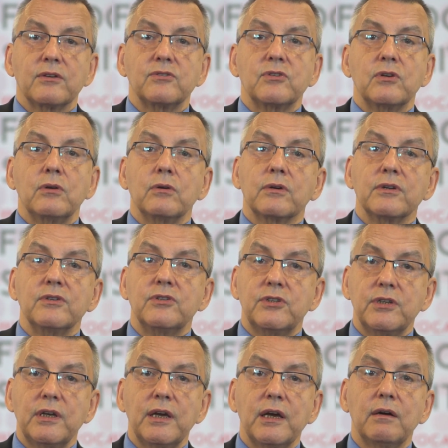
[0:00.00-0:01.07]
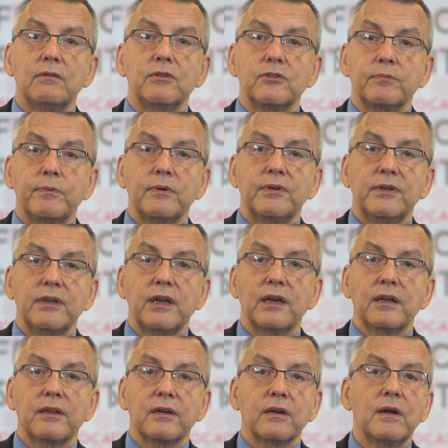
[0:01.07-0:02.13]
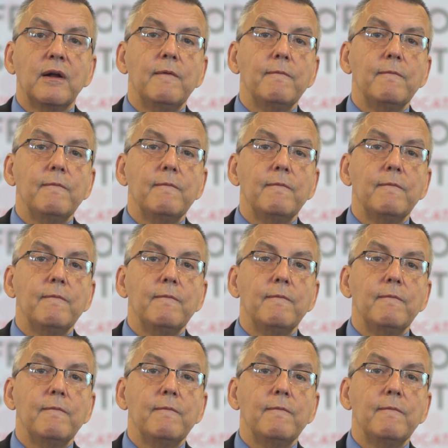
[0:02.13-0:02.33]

So you can see how it's put together,